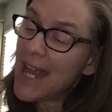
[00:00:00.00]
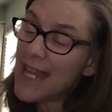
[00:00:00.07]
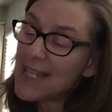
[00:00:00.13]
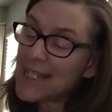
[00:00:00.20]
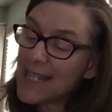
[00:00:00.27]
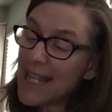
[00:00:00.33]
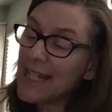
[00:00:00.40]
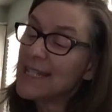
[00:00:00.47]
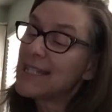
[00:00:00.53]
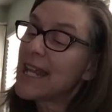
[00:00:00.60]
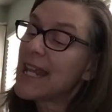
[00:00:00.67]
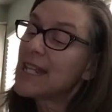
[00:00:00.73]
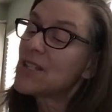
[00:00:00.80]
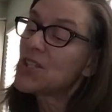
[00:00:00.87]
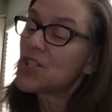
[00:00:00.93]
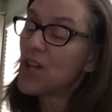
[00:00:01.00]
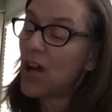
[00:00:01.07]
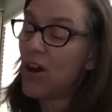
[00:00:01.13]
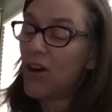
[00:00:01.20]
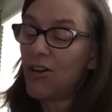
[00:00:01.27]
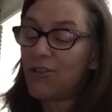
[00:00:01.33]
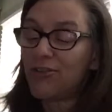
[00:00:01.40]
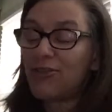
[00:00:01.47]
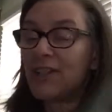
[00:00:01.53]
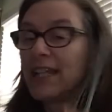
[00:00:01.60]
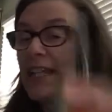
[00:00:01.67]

as they danced off